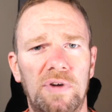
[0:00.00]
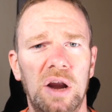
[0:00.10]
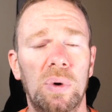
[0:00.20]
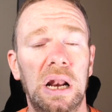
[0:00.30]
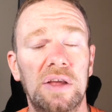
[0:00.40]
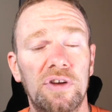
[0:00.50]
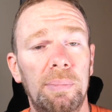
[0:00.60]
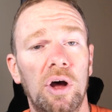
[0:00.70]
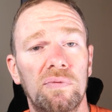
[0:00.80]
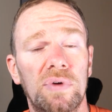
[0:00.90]
very well lit up
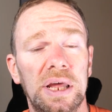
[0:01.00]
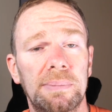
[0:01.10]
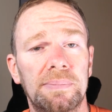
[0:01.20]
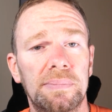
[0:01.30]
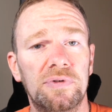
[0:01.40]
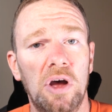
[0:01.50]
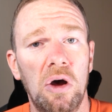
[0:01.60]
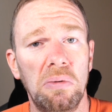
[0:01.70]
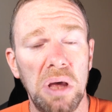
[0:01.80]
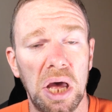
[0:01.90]
hopefully.
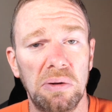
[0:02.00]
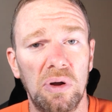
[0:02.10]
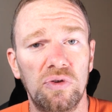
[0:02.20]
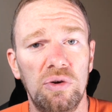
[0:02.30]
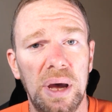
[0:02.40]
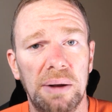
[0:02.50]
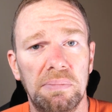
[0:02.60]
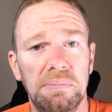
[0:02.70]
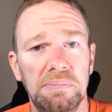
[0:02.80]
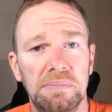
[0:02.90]
So yeah, not too bad.
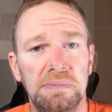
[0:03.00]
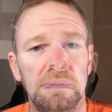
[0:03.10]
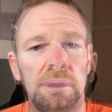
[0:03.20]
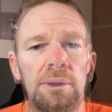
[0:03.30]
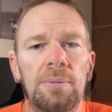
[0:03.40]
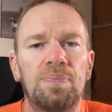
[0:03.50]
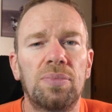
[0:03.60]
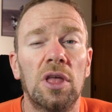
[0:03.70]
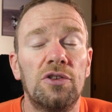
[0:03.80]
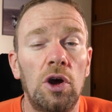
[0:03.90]

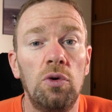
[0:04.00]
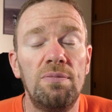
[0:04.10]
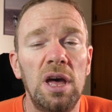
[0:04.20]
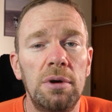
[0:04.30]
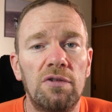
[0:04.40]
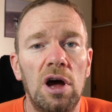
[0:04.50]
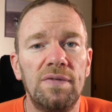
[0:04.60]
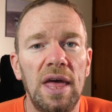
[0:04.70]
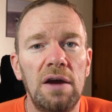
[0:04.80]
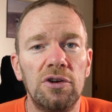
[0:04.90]
So we've maybe
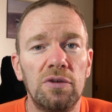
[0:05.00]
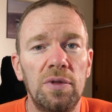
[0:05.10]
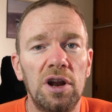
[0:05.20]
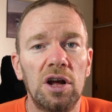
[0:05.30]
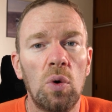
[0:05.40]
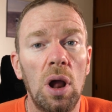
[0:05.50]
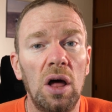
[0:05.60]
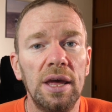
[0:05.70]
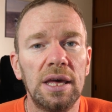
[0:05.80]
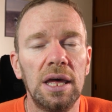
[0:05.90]
arrived here at something that I quite
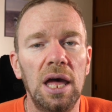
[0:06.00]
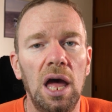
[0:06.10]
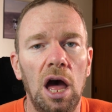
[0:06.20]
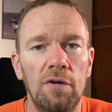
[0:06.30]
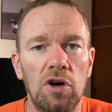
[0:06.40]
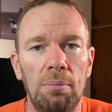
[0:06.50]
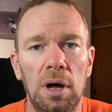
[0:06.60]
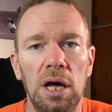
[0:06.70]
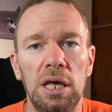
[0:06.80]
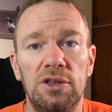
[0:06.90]
like. I've got
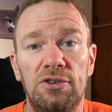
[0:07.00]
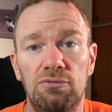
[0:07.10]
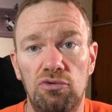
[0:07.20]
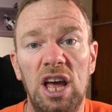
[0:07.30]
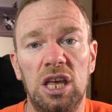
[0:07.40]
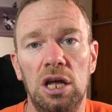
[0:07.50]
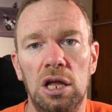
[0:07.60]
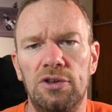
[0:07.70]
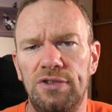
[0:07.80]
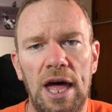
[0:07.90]
my
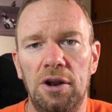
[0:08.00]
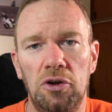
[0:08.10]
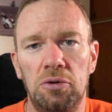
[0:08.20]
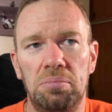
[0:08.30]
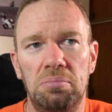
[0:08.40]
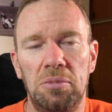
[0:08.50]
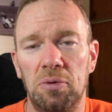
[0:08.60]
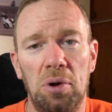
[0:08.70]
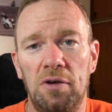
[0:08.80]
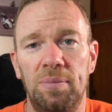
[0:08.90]
regular standard, the
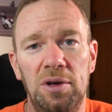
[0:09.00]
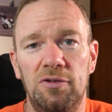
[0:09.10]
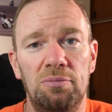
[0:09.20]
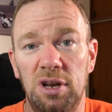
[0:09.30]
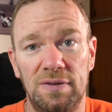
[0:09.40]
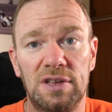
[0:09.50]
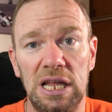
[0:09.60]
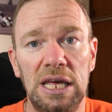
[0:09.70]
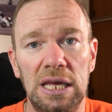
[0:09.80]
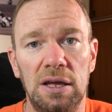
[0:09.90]
one I've been using
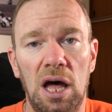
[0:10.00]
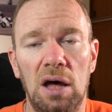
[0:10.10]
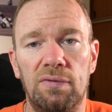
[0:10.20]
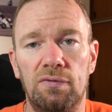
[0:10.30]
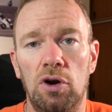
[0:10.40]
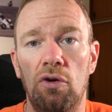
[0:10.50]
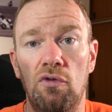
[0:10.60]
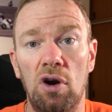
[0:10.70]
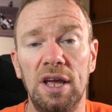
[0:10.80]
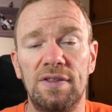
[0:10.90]
previously, front
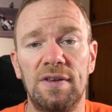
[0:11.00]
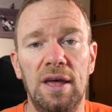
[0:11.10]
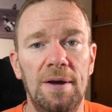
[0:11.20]
right.